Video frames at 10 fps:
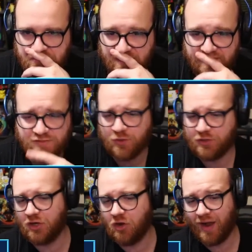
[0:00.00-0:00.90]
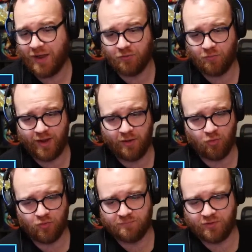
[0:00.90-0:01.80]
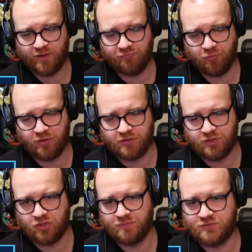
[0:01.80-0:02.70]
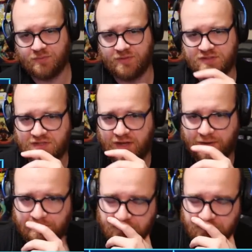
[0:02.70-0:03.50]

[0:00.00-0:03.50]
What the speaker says: This one could go either way. We're only playing for 1 cube, so I'm gonna stay.